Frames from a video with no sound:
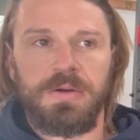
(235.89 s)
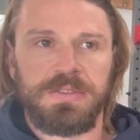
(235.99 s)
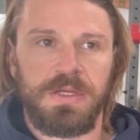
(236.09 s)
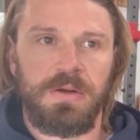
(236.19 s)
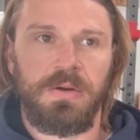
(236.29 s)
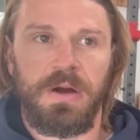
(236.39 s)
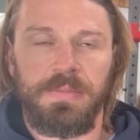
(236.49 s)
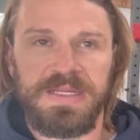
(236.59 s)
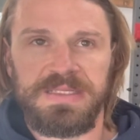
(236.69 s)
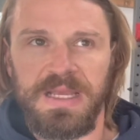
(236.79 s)
So on
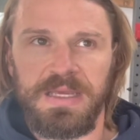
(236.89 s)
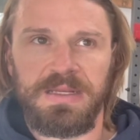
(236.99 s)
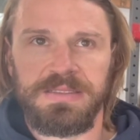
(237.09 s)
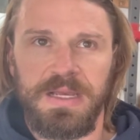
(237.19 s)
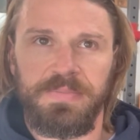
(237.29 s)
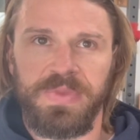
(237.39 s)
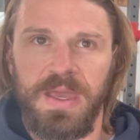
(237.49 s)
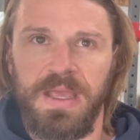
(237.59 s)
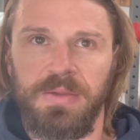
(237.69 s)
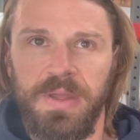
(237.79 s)
my second attempt,
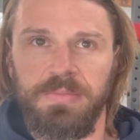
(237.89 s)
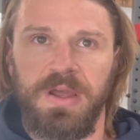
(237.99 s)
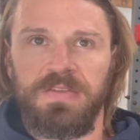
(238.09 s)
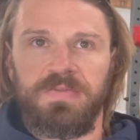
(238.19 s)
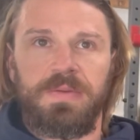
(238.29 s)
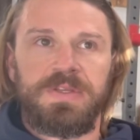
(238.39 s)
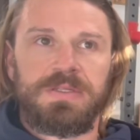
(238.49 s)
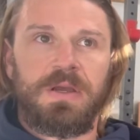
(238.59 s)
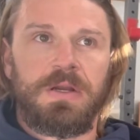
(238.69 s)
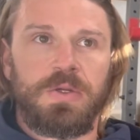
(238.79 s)
I held my breath from the
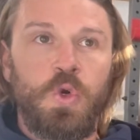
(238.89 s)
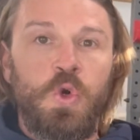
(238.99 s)
start.